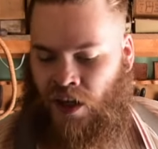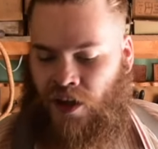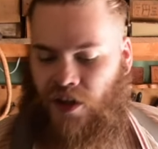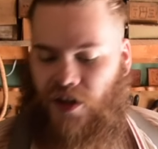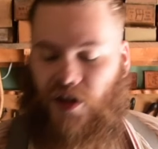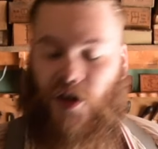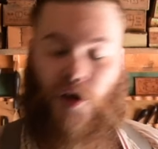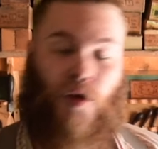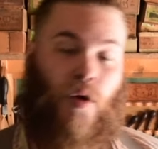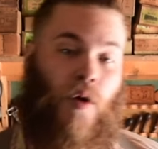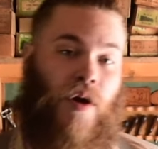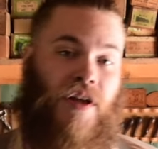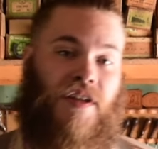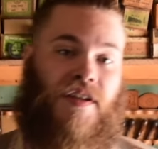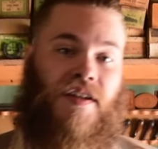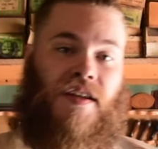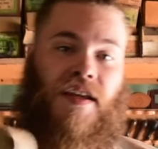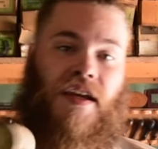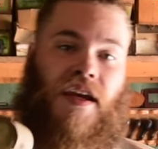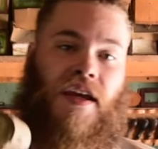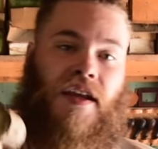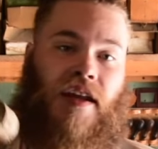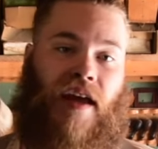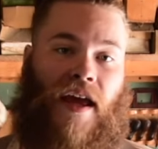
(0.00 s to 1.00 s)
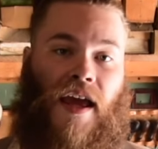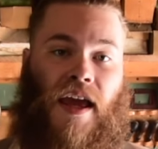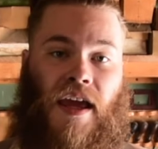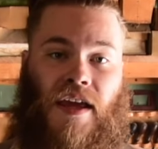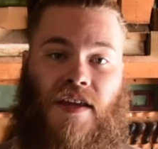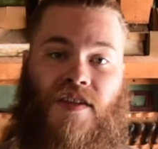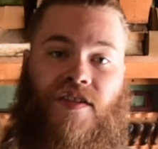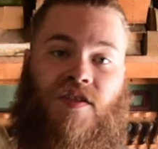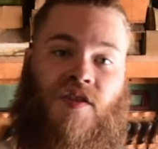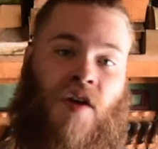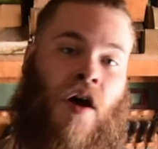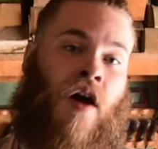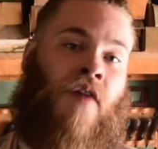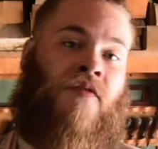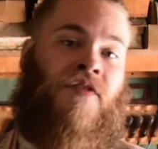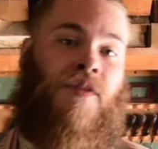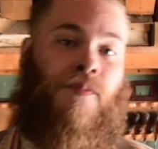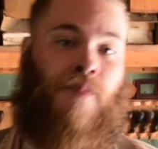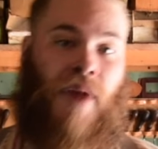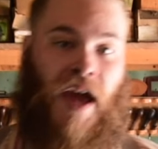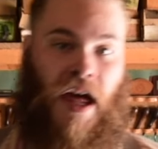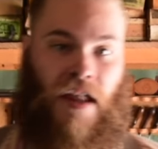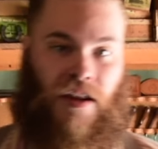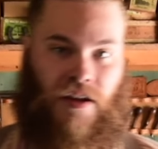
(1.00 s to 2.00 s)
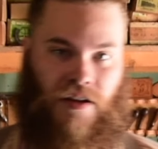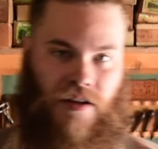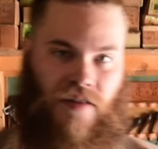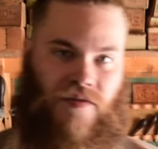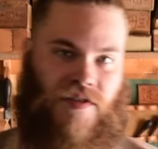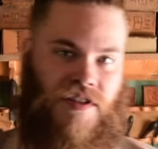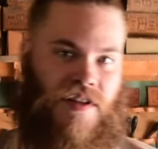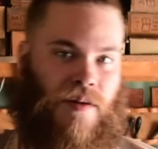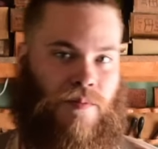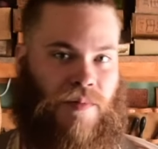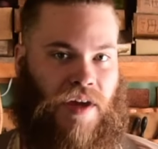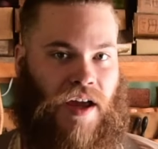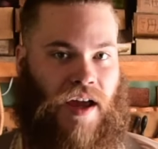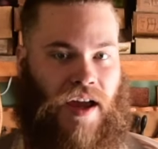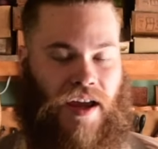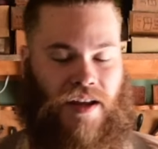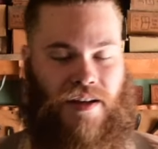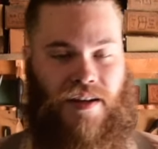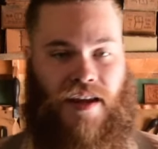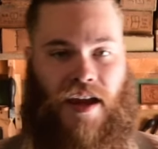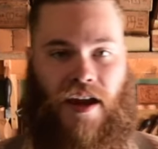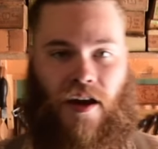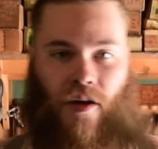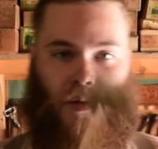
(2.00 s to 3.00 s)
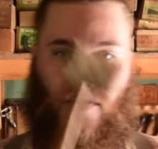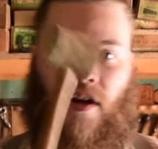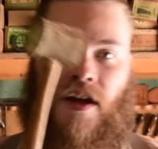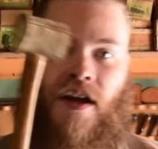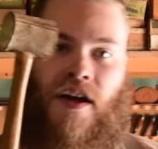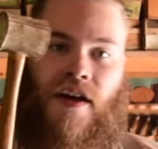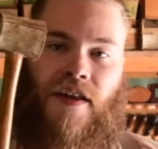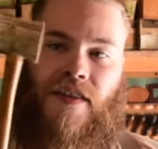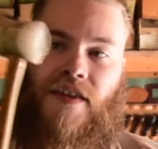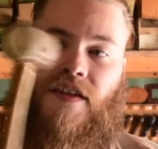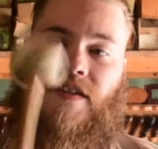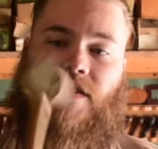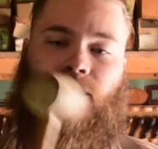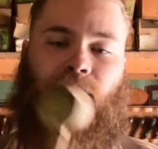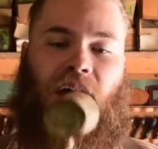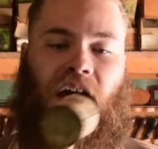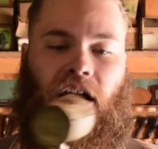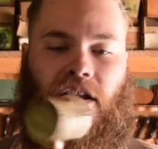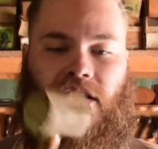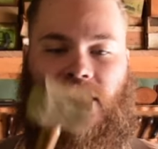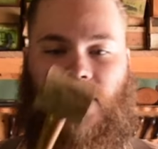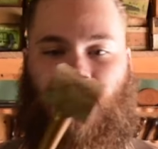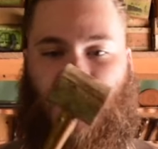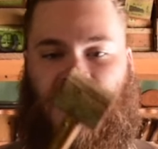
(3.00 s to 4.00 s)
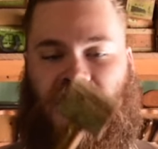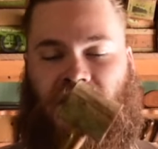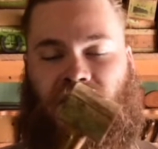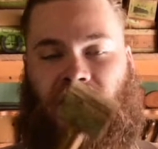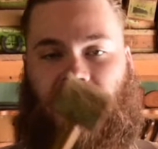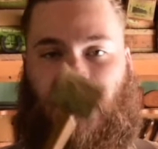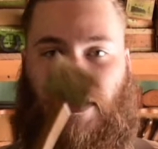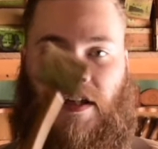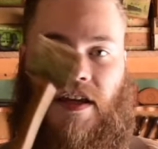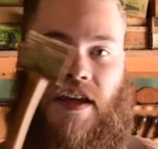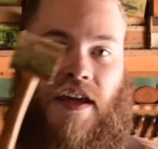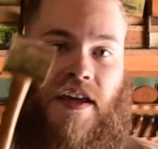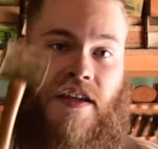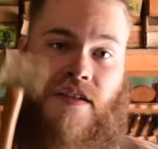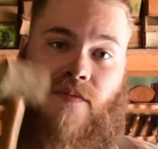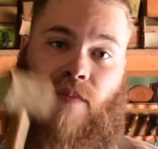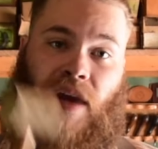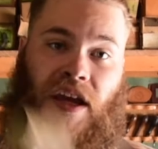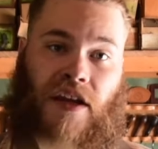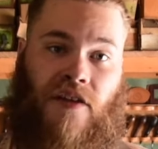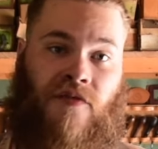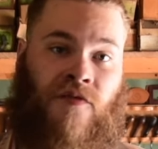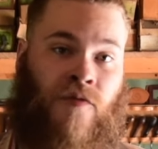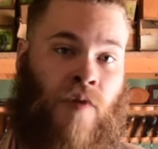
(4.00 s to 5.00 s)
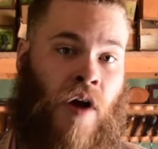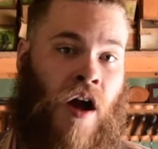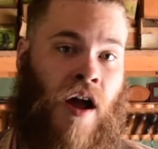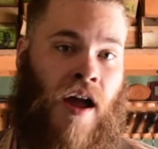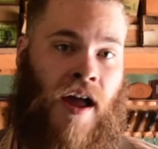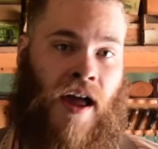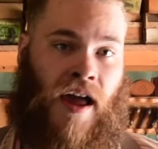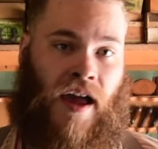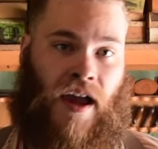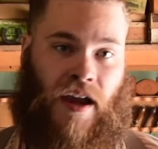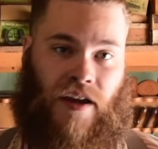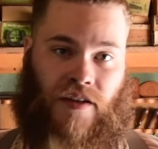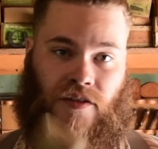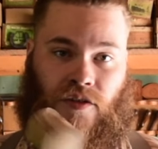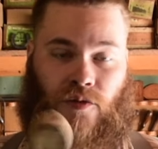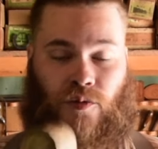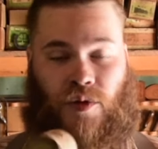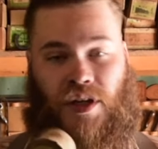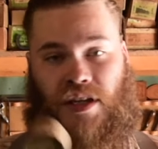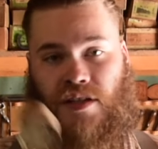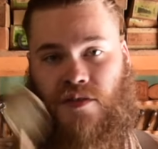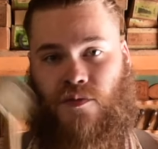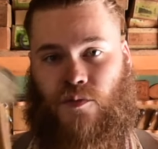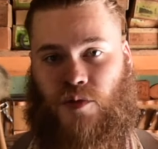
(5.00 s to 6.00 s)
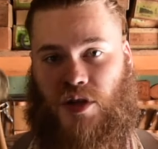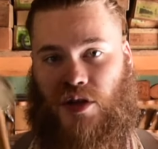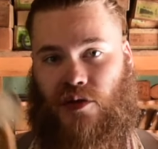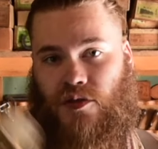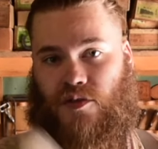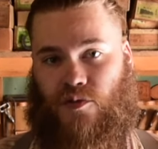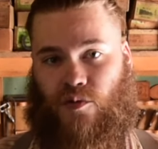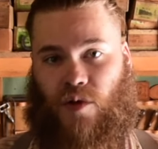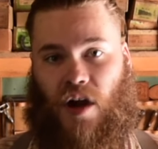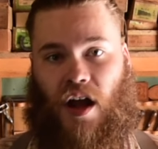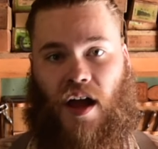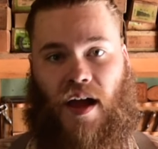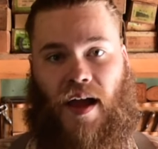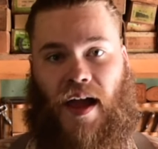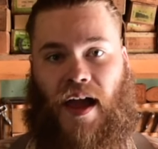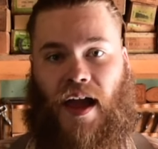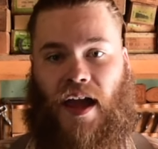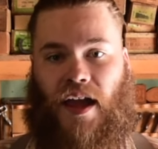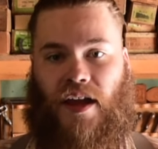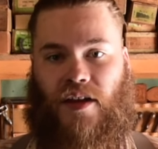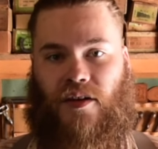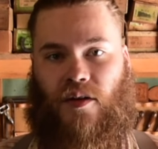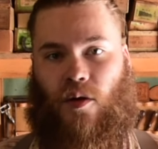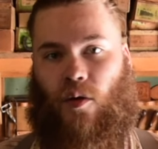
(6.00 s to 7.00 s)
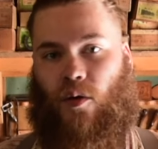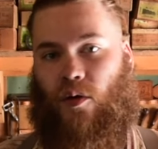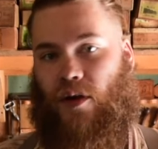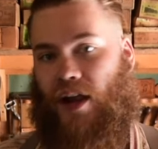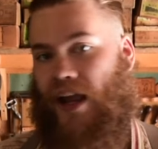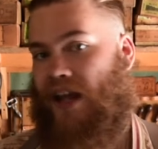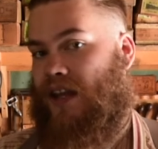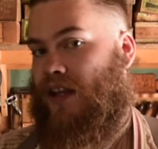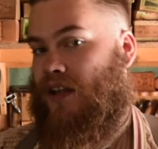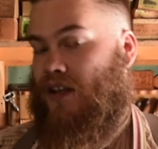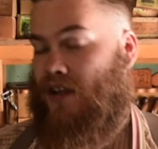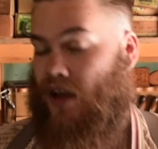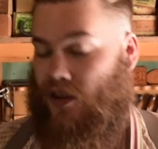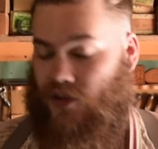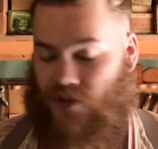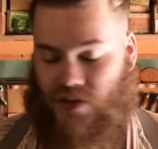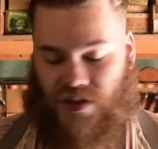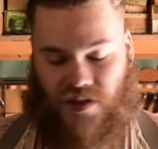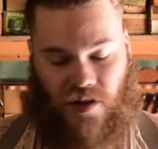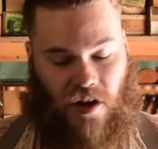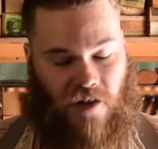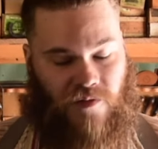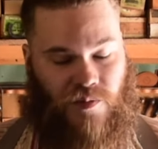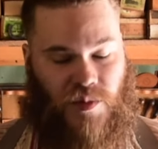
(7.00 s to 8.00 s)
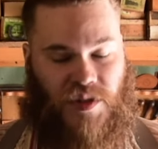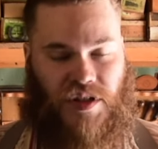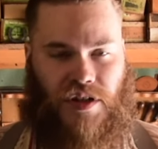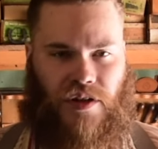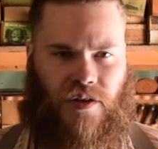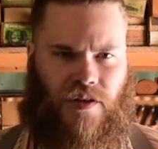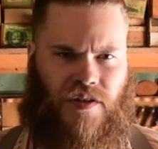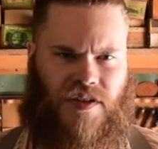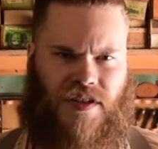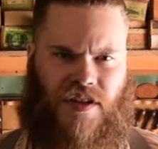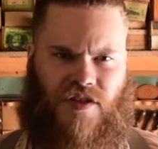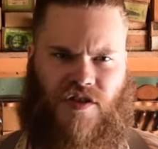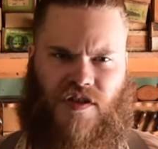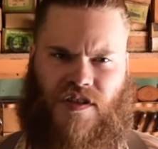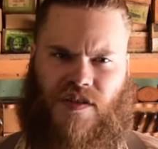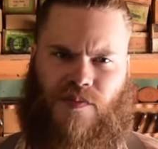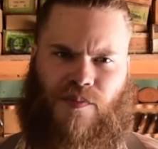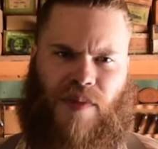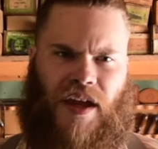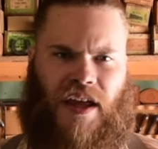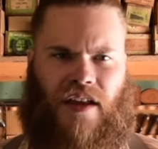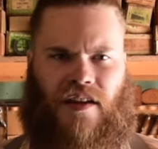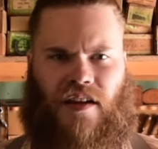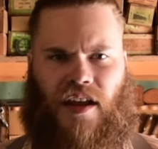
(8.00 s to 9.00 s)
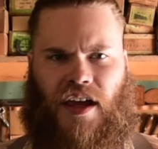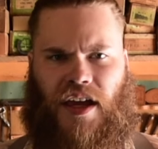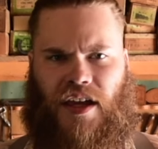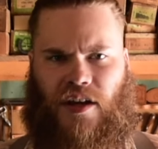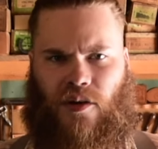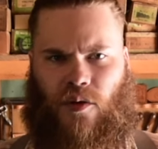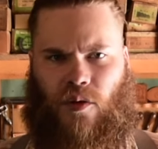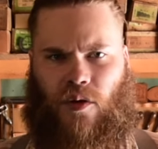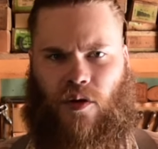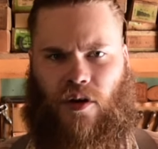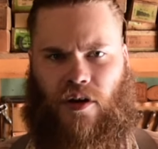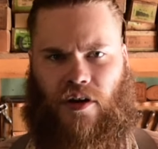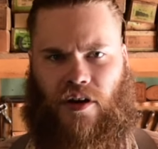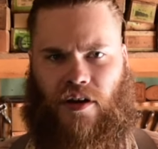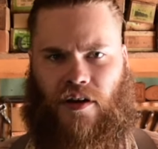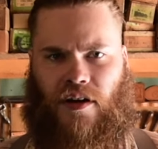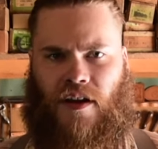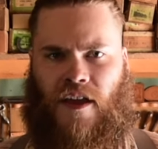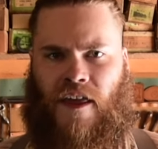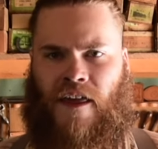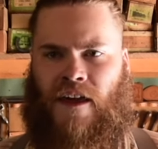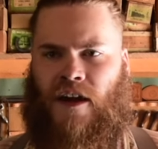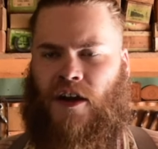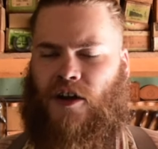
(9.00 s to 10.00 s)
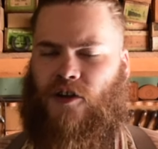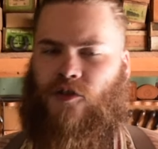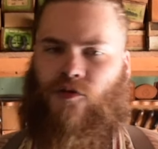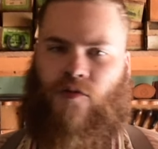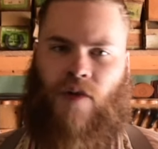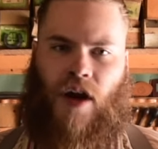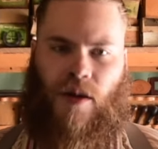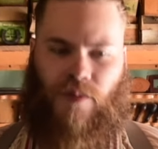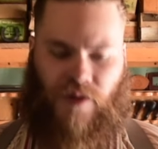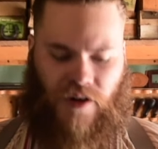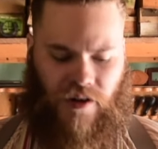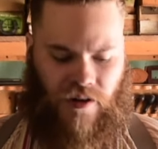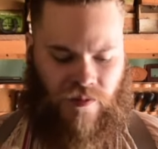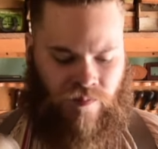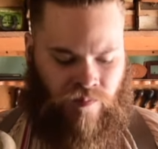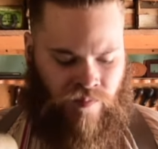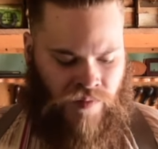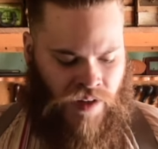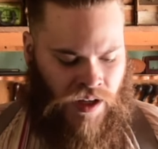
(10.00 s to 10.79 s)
You're going to need a soft mallet of some kind. Now, this mallet specifically is made of rawhide. The reason we use rawhide or any other soft material such as bakelite or rubber